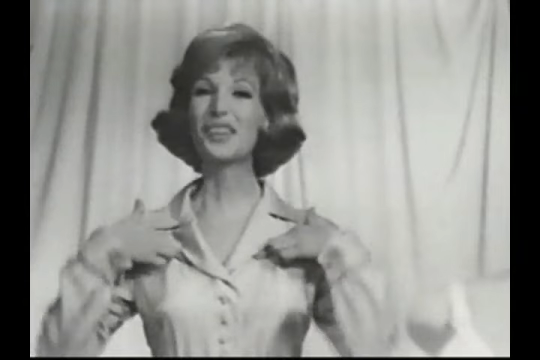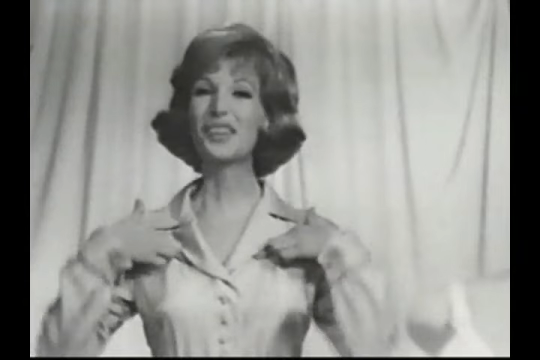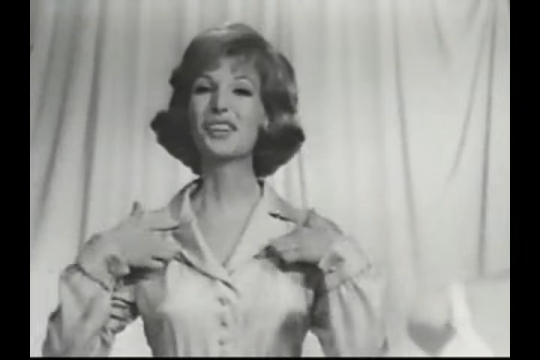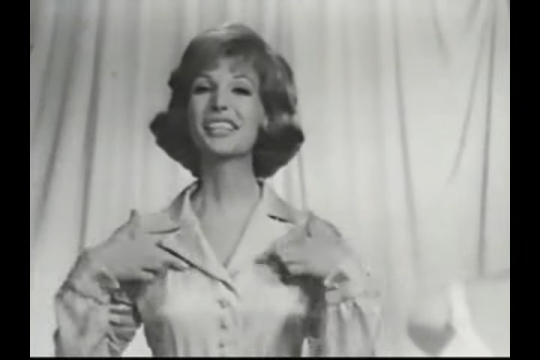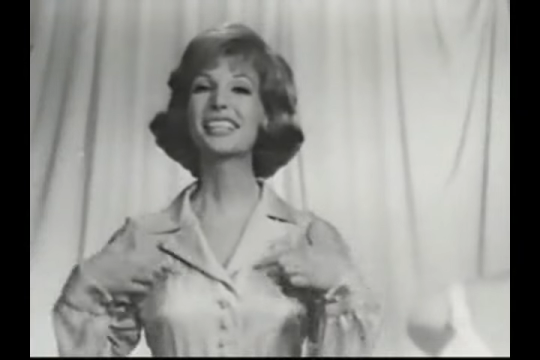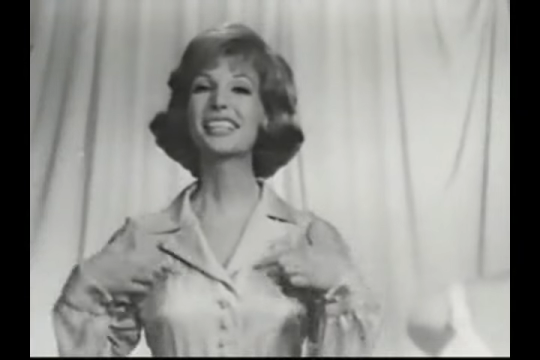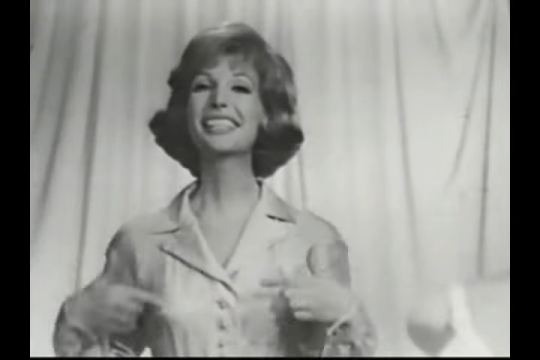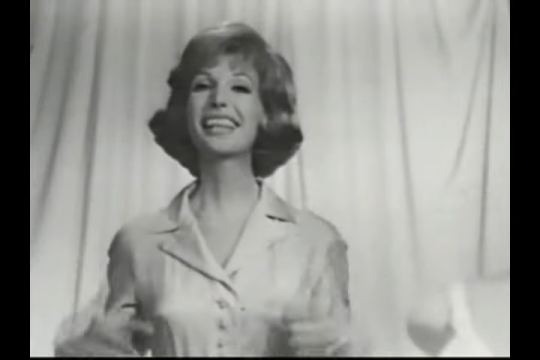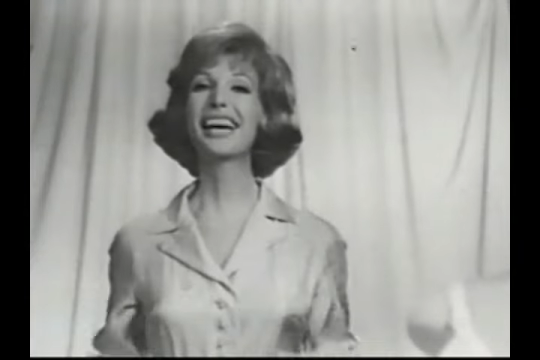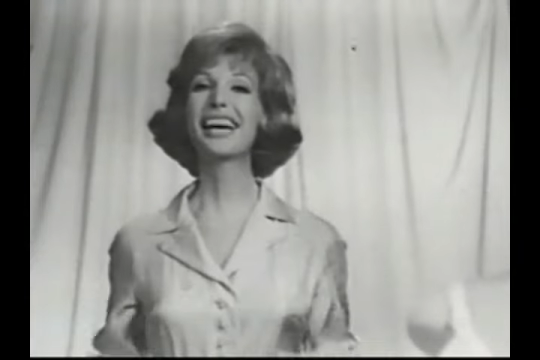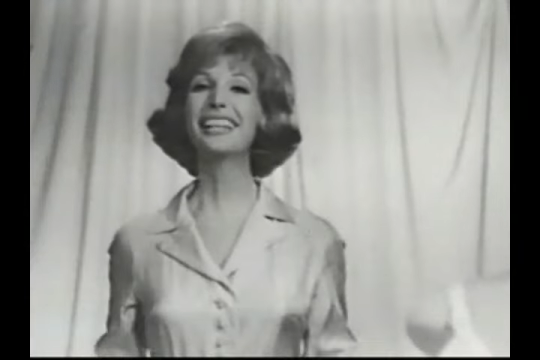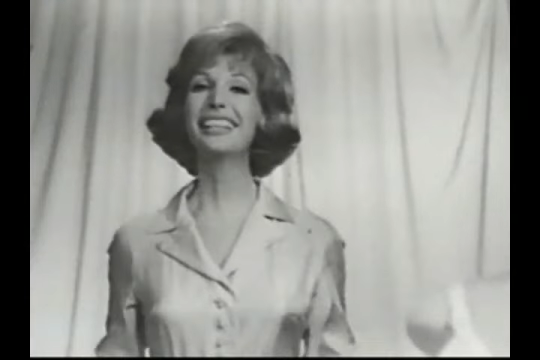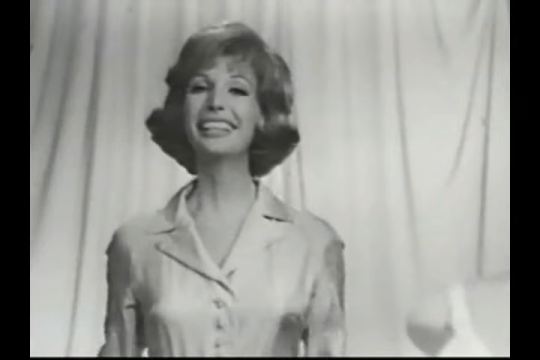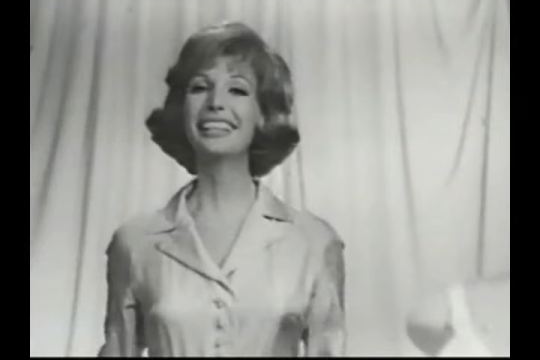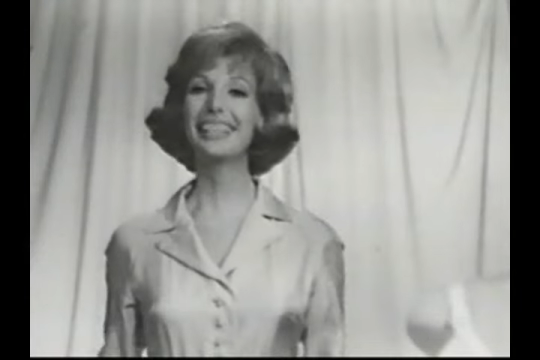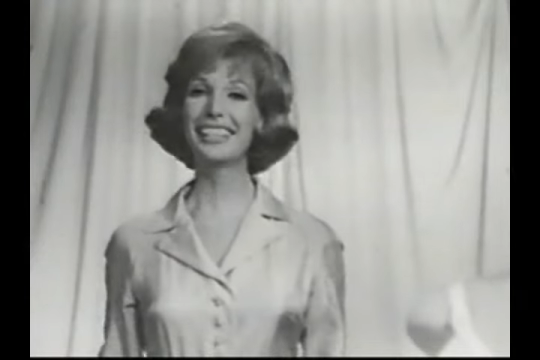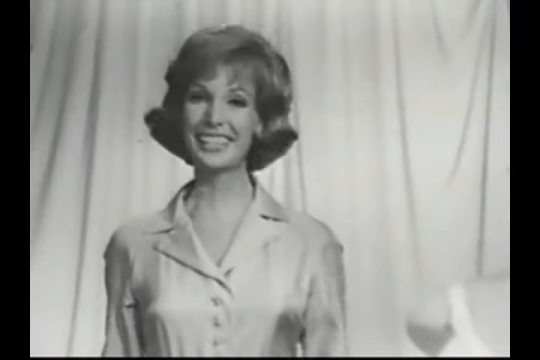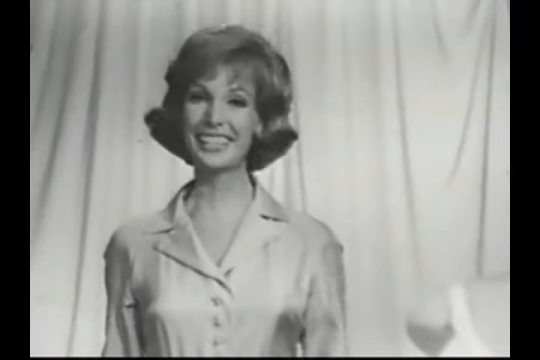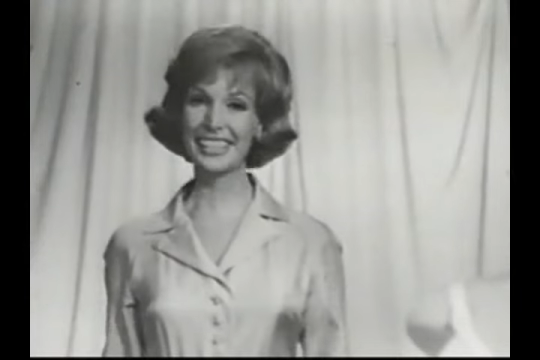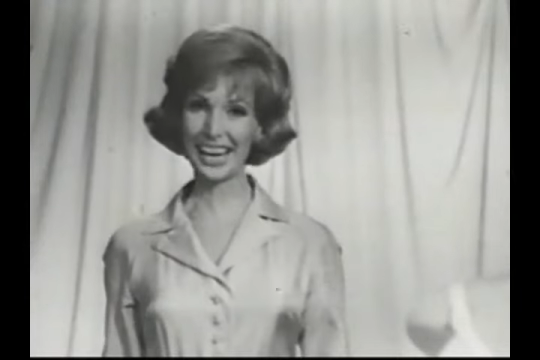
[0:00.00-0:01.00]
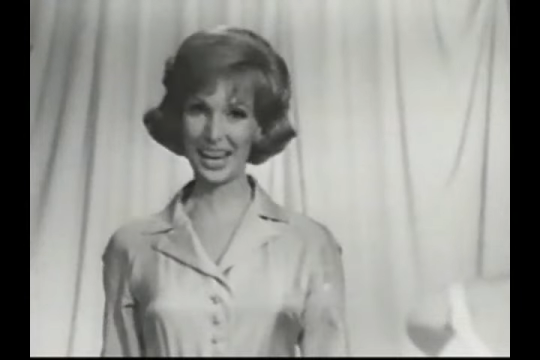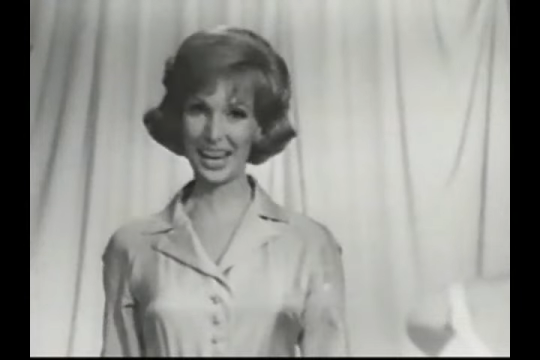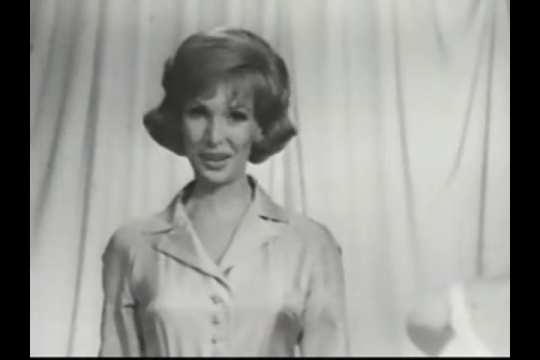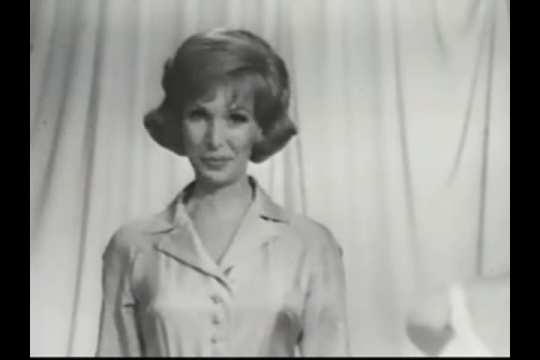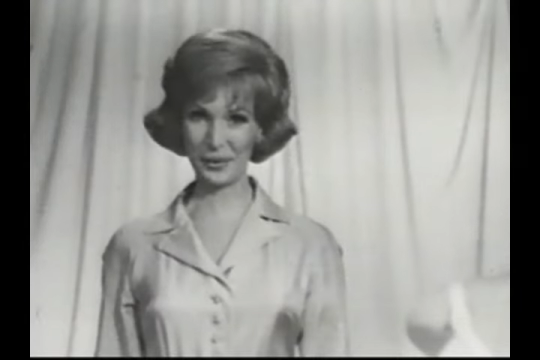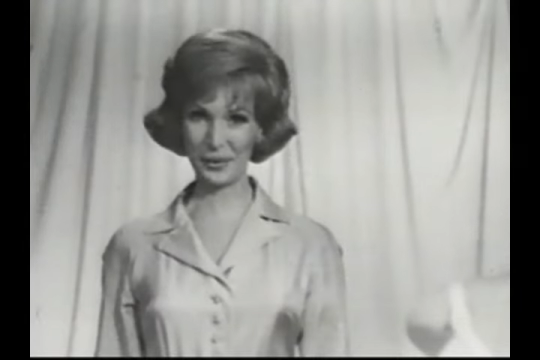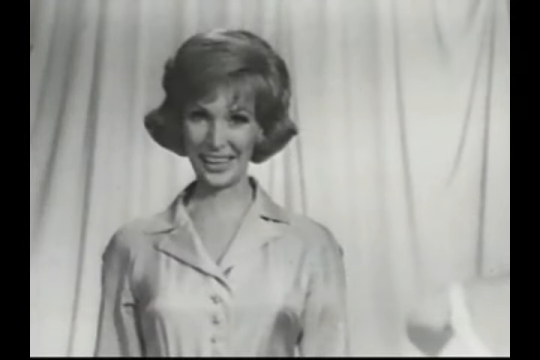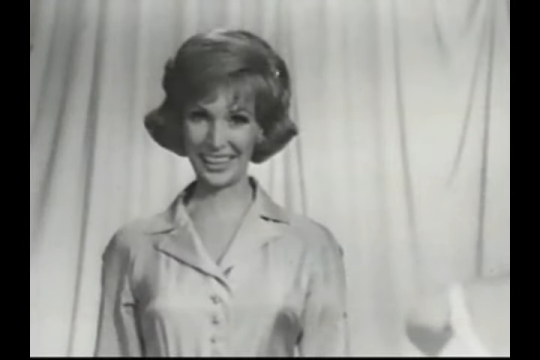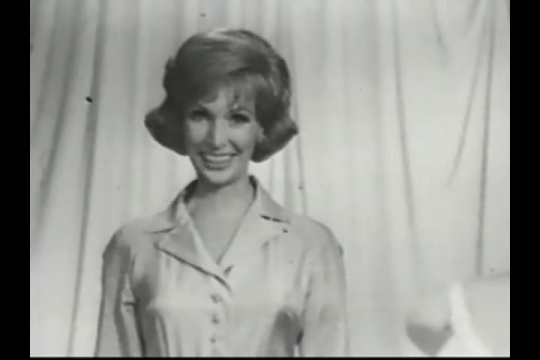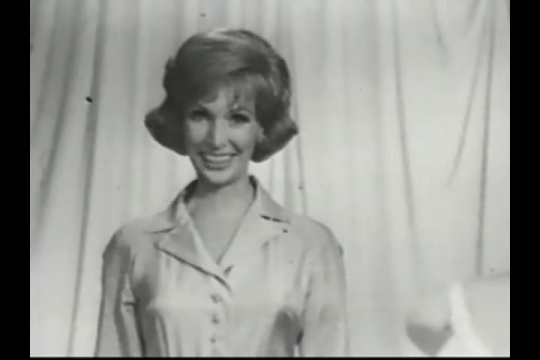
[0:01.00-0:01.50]
You're suddenly
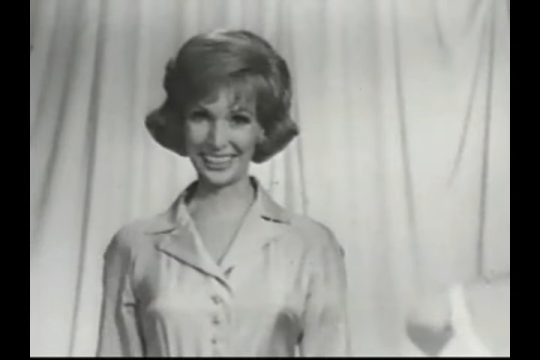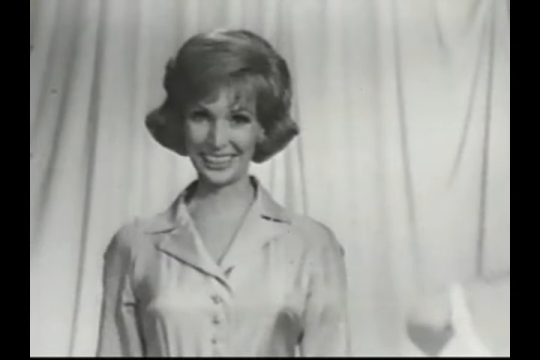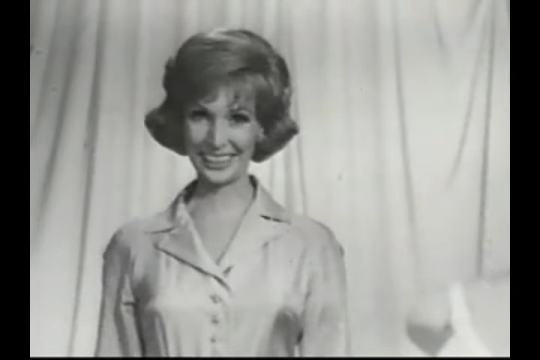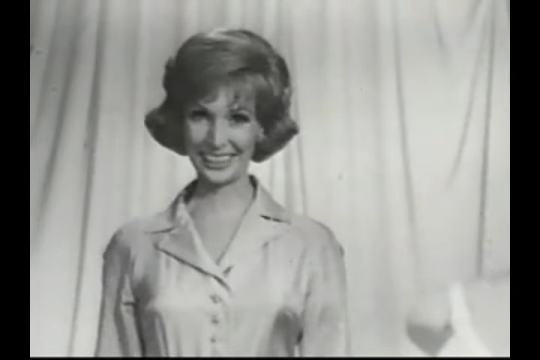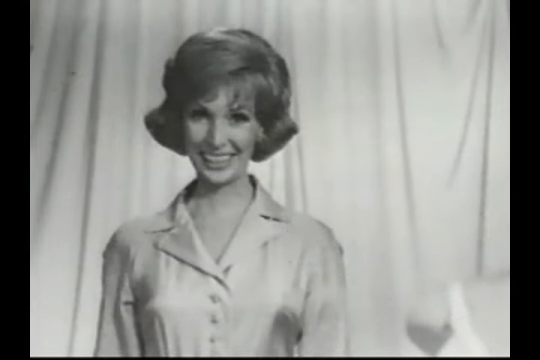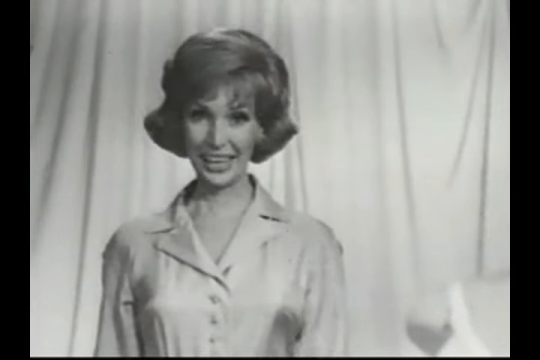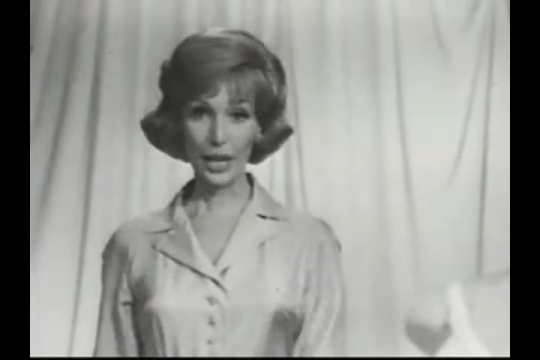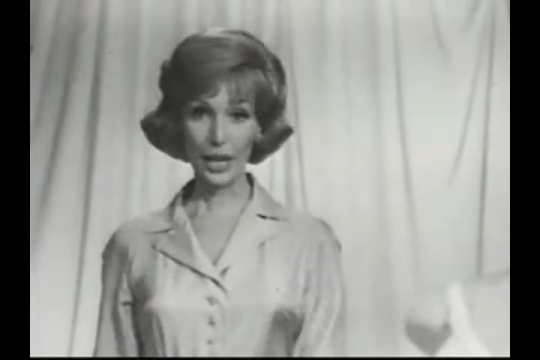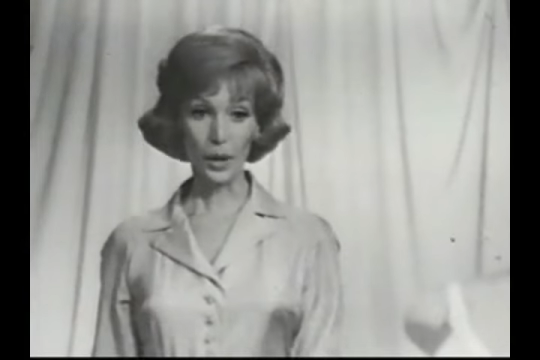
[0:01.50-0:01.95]
shapelier.